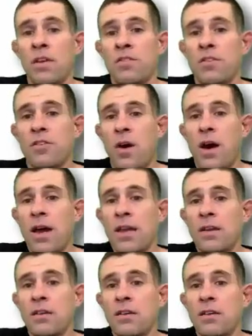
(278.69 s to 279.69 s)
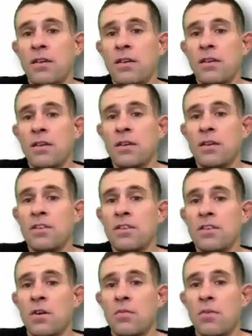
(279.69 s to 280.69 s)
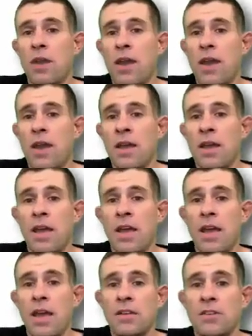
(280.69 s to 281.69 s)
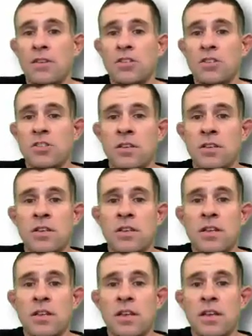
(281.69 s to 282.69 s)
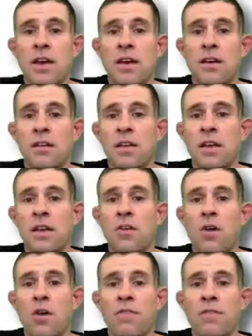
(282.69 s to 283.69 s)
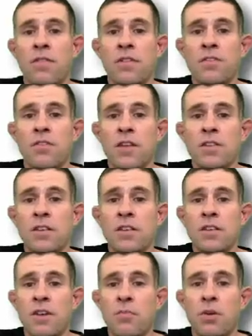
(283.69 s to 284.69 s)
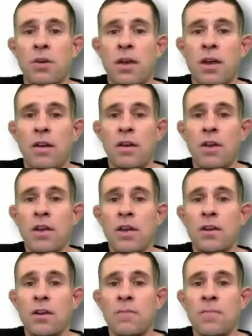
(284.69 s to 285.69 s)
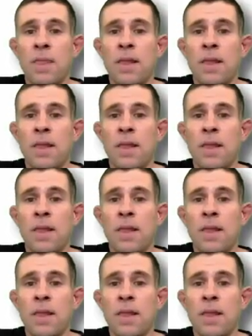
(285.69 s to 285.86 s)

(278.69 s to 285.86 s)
So I could continue a ray HL and go off in this direction if I put L right here.